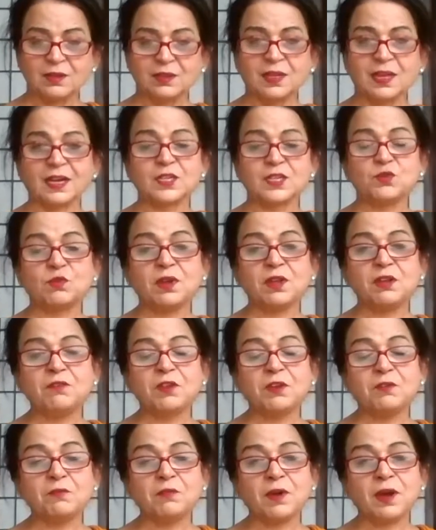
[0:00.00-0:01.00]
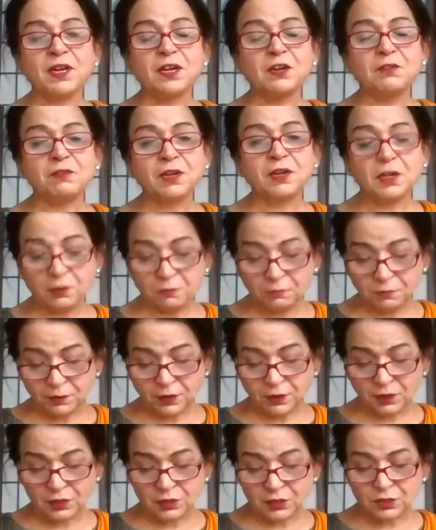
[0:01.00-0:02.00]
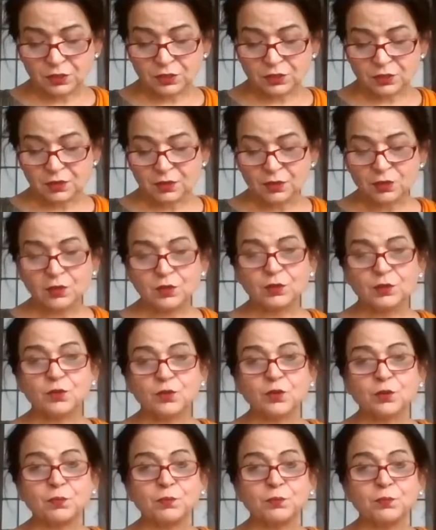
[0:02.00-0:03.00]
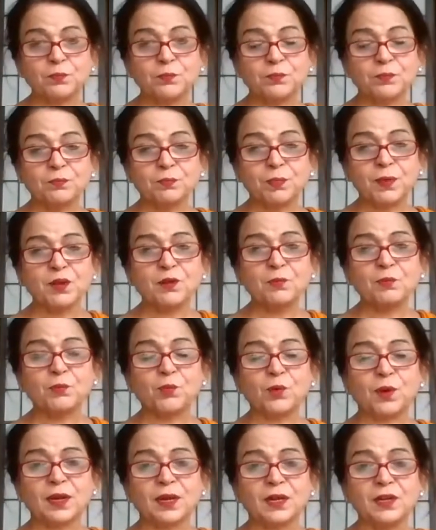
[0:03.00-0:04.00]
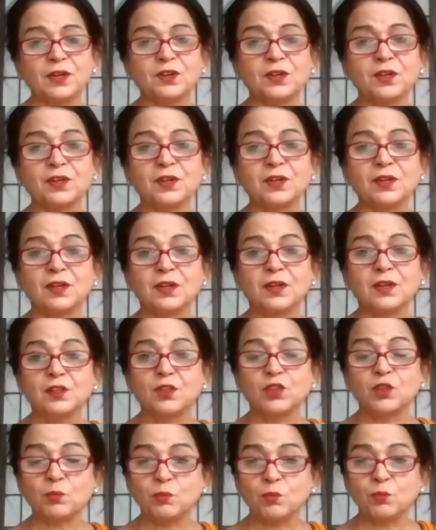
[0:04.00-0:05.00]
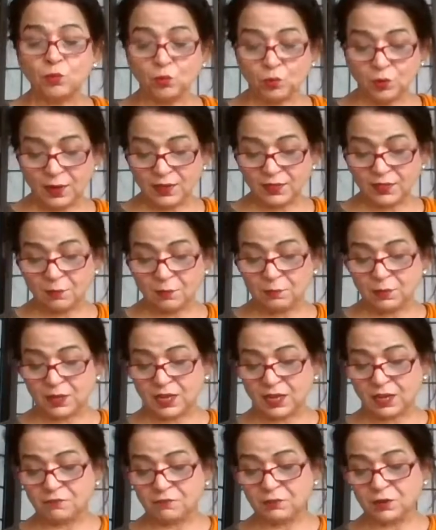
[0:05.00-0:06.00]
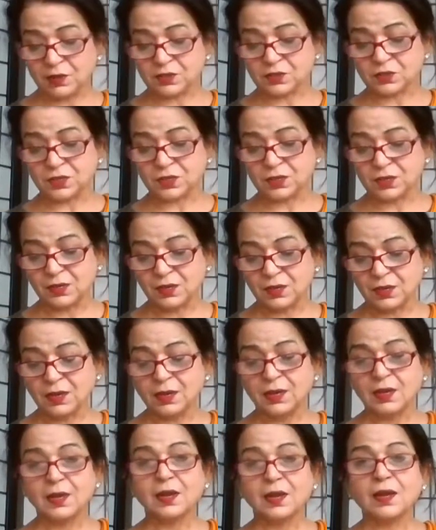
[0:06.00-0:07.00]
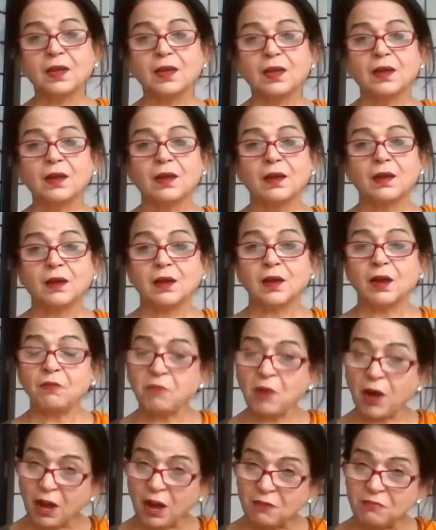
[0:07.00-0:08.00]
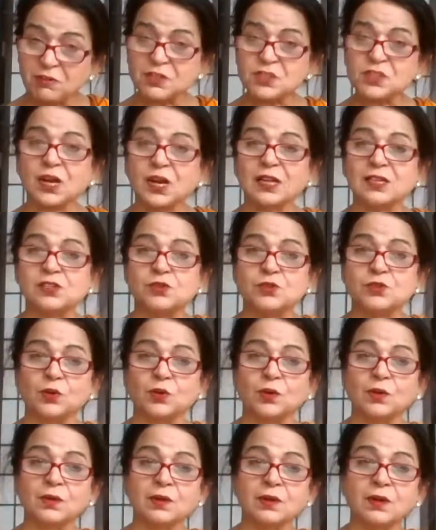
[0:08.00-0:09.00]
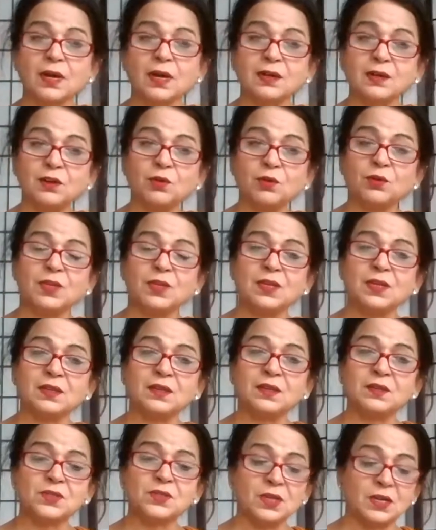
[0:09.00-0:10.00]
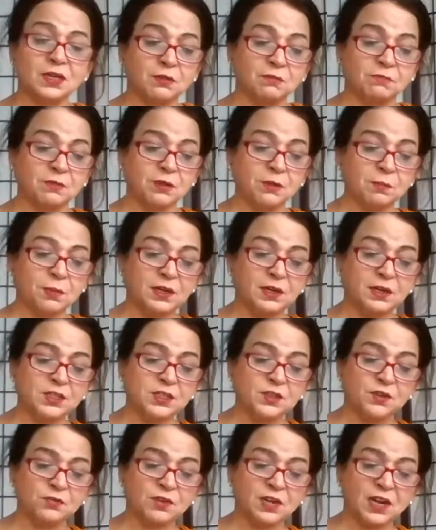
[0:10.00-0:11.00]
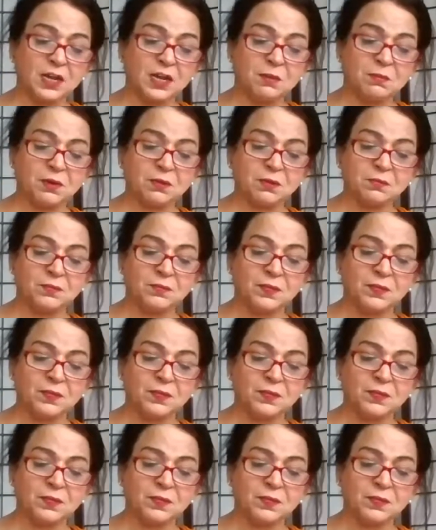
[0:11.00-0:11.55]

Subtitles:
That's why we find very difficult to pinpoint the mood and the behaviors of ours also, let alone the others at different periods of time.